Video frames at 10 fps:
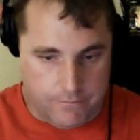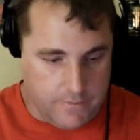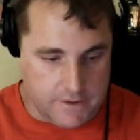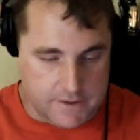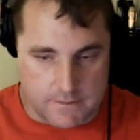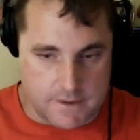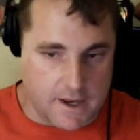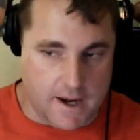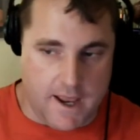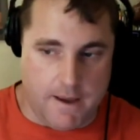it seems to
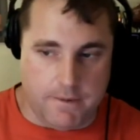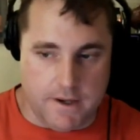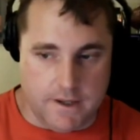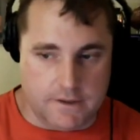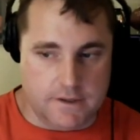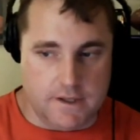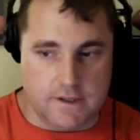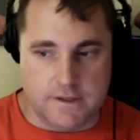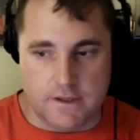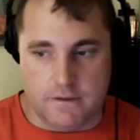kind of happen
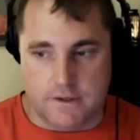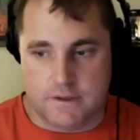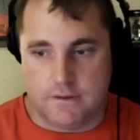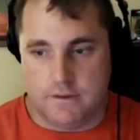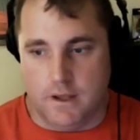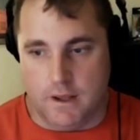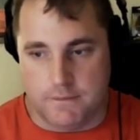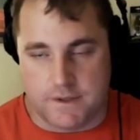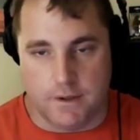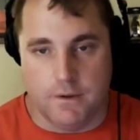each series.
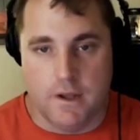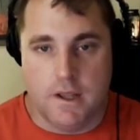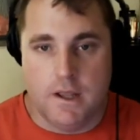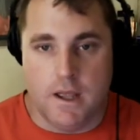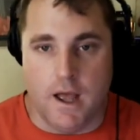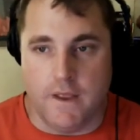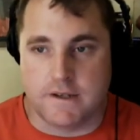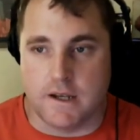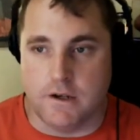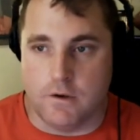So
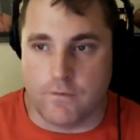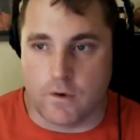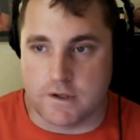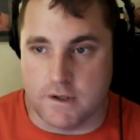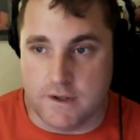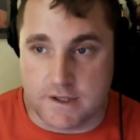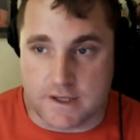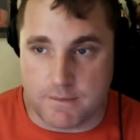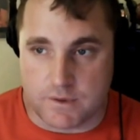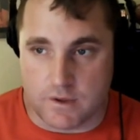that's going to do it for us on
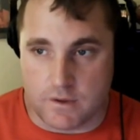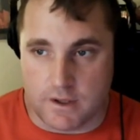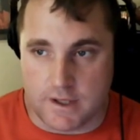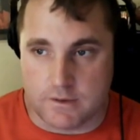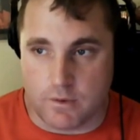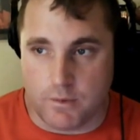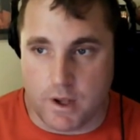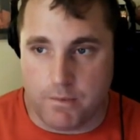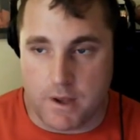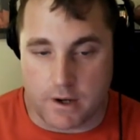this episode, at least. Well, we
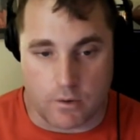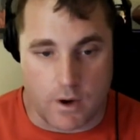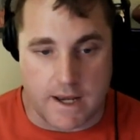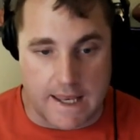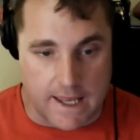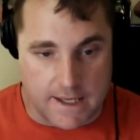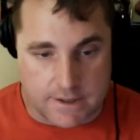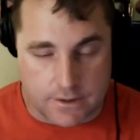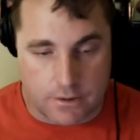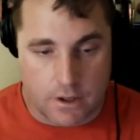hope you had a great
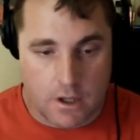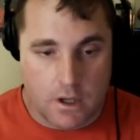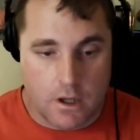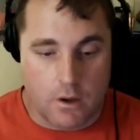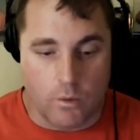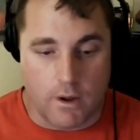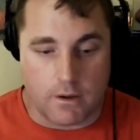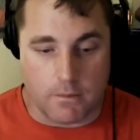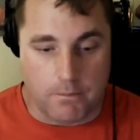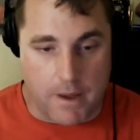Easter.
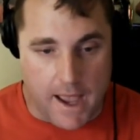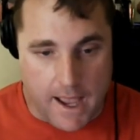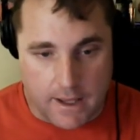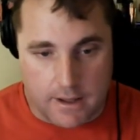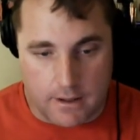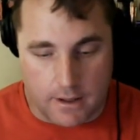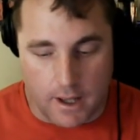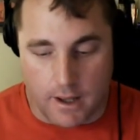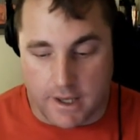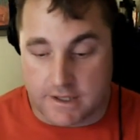Welcome back.
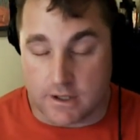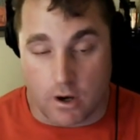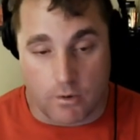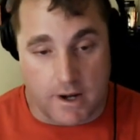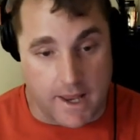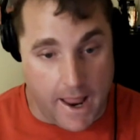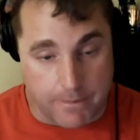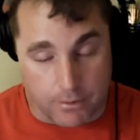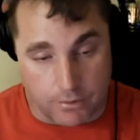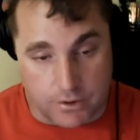It's already
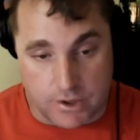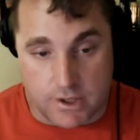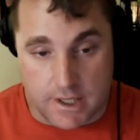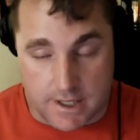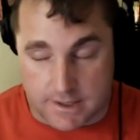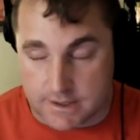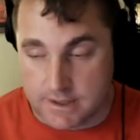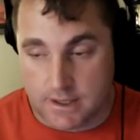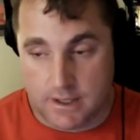April. Jeez.